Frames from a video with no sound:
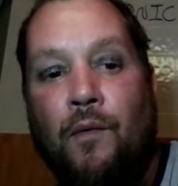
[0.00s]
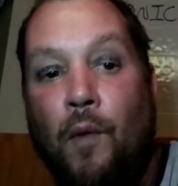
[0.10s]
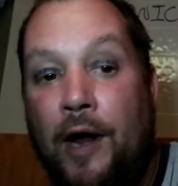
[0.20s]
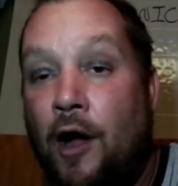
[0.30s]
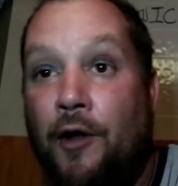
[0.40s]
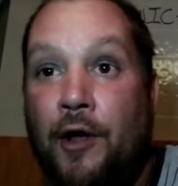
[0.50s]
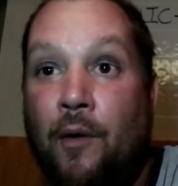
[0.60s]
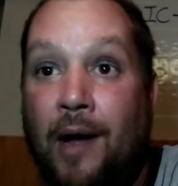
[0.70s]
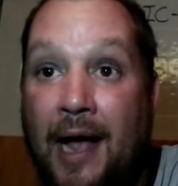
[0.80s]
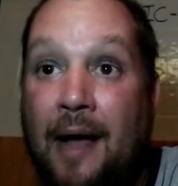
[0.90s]
We all know
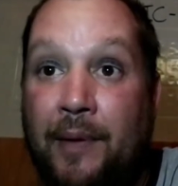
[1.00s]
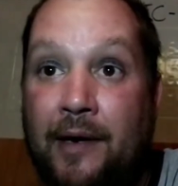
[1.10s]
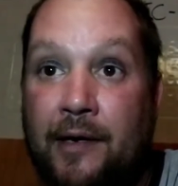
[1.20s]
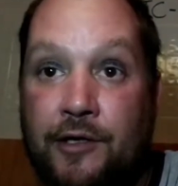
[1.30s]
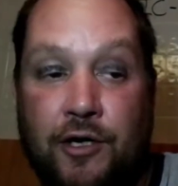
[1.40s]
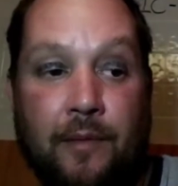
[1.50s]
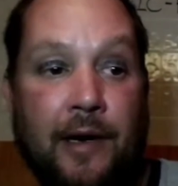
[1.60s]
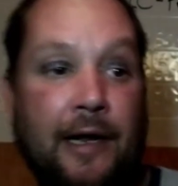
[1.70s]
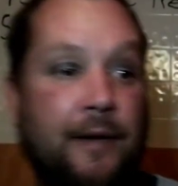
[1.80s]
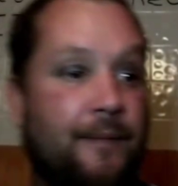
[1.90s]
what happened in
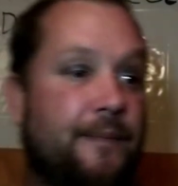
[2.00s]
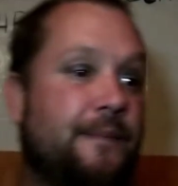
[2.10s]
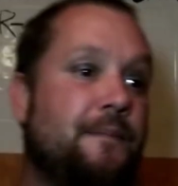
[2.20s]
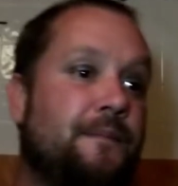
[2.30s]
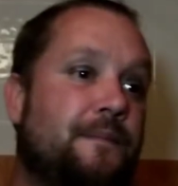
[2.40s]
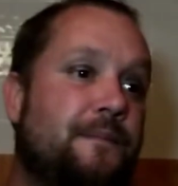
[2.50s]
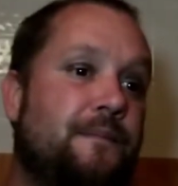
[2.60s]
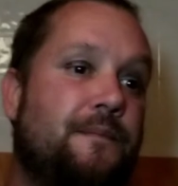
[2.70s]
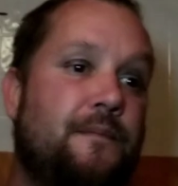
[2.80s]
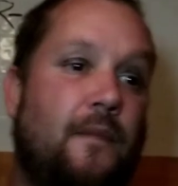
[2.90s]
Germany.
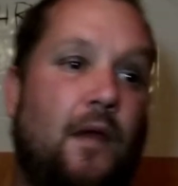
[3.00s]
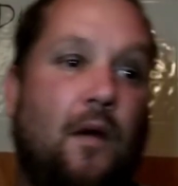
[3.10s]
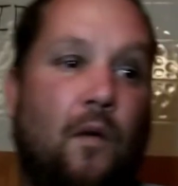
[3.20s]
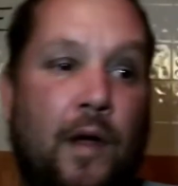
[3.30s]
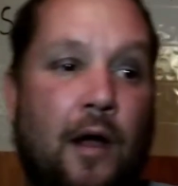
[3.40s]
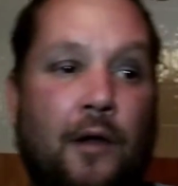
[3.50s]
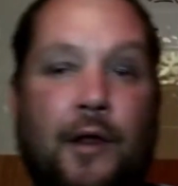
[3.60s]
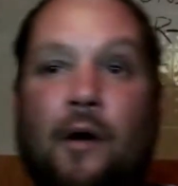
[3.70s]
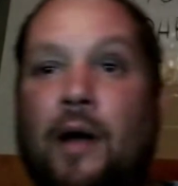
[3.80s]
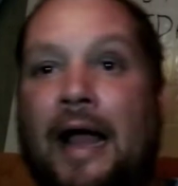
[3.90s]
We all
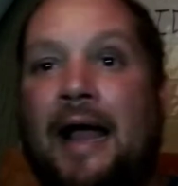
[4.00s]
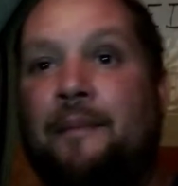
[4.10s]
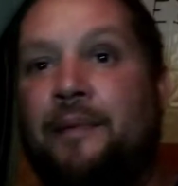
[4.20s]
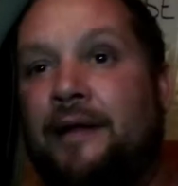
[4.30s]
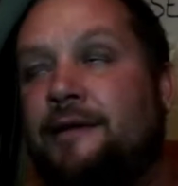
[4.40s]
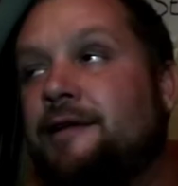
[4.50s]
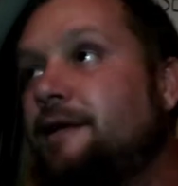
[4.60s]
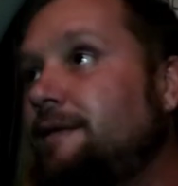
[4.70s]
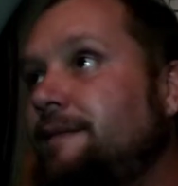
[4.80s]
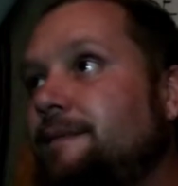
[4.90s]
know what
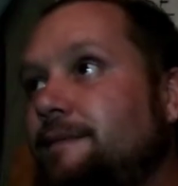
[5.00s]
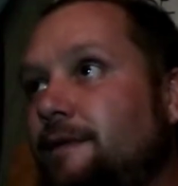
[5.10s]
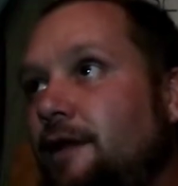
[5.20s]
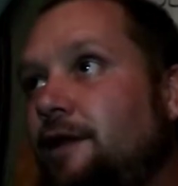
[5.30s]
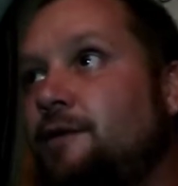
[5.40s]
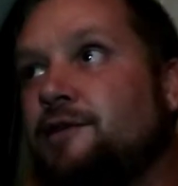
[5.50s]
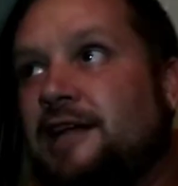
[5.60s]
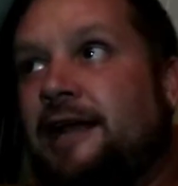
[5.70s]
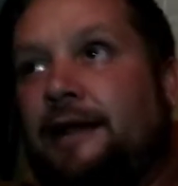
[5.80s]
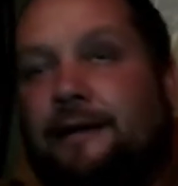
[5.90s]
happened
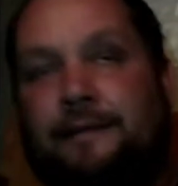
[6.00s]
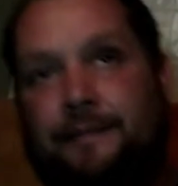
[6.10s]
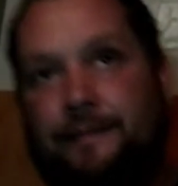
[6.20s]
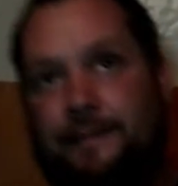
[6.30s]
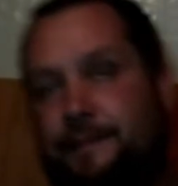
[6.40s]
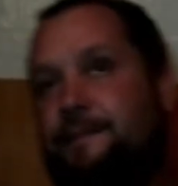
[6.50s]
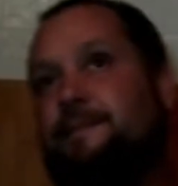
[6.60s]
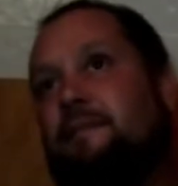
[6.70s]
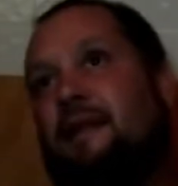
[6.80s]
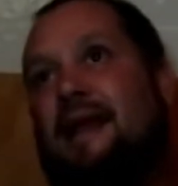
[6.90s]
using
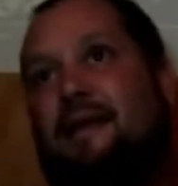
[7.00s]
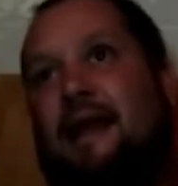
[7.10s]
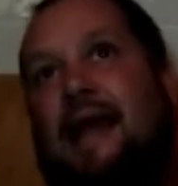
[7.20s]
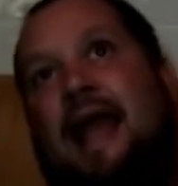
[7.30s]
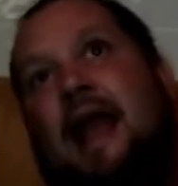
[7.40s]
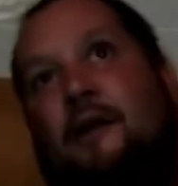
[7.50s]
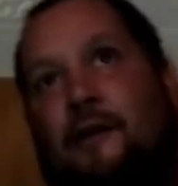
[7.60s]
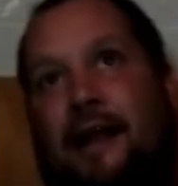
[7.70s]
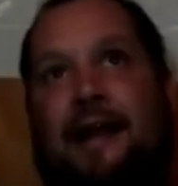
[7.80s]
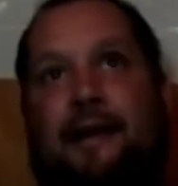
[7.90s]

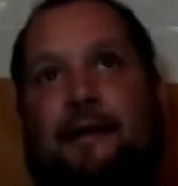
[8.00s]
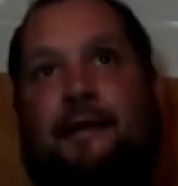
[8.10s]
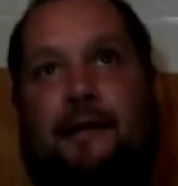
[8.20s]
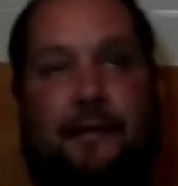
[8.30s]
Aryan